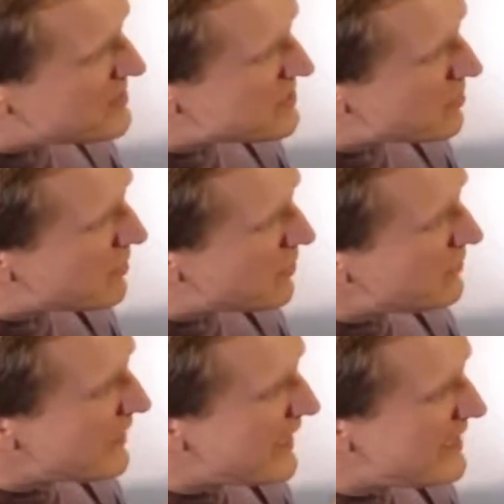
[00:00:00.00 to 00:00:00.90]
so
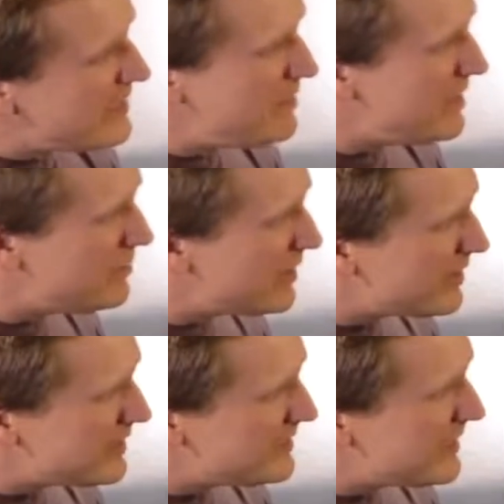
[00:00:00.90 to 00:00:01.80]
both ADB
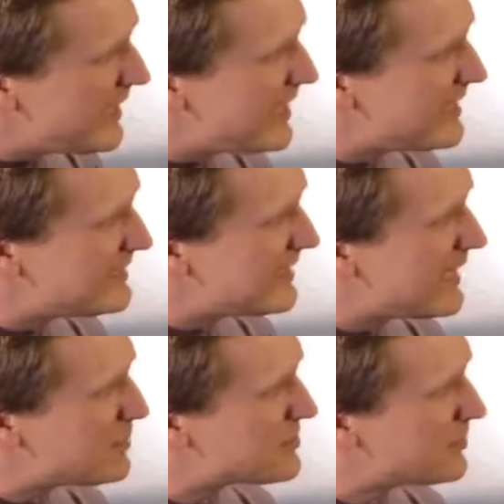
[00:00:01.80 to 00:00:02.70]
debugging and
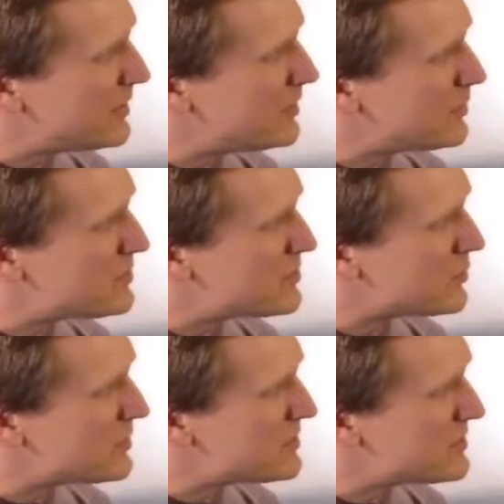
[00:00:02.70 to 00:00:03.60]
apps from unknown
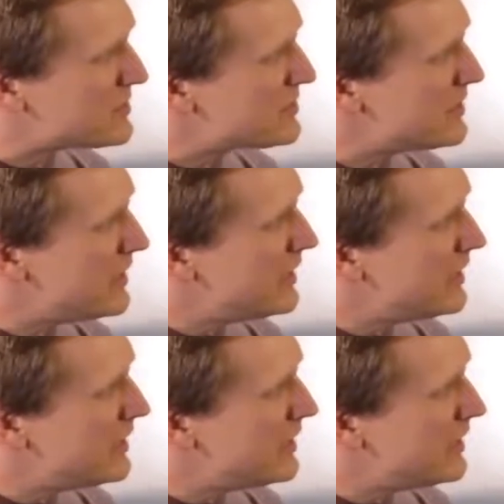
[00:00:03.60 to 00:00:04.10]
sources.